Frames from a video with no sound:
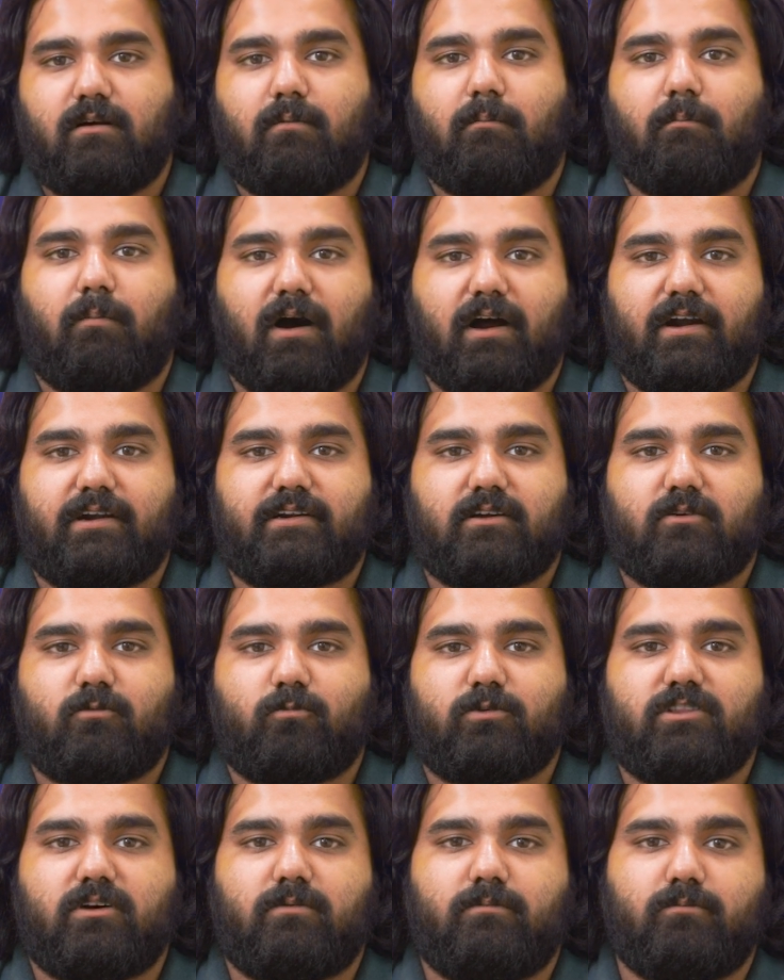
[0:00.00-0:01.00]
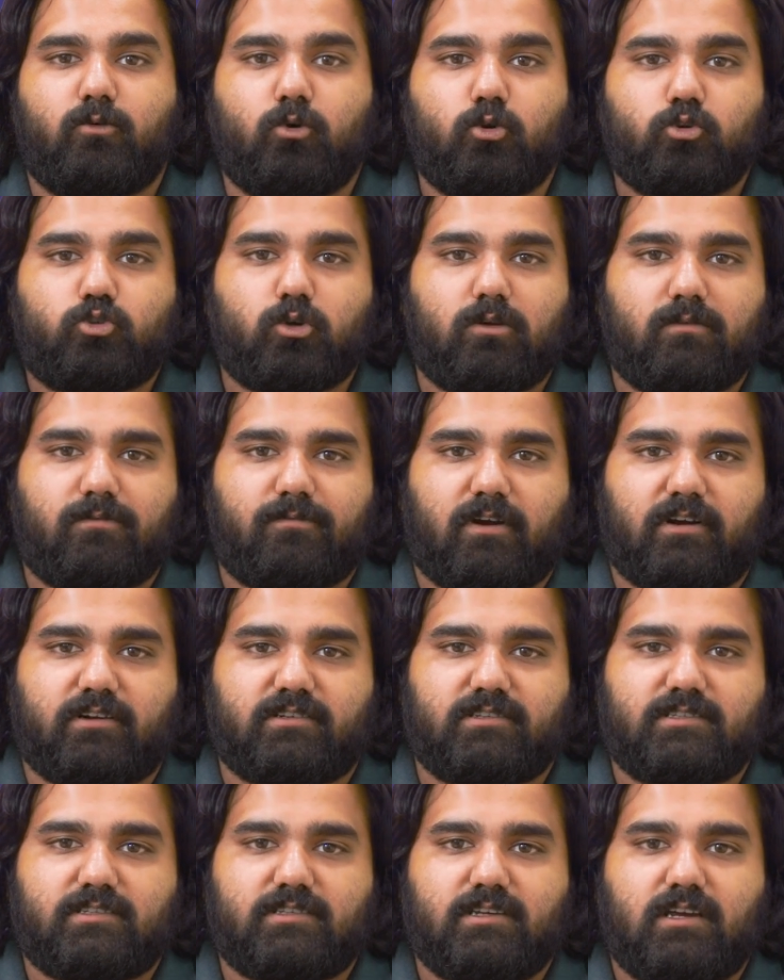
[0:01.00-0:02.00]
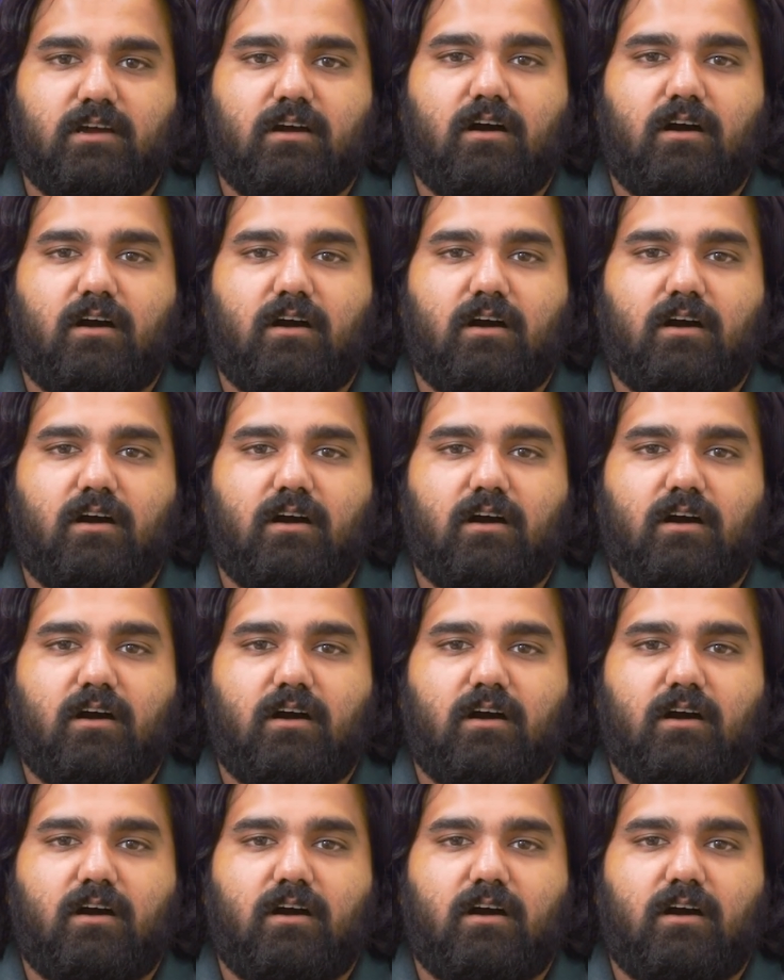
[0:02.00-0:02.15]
But with the mutual funds,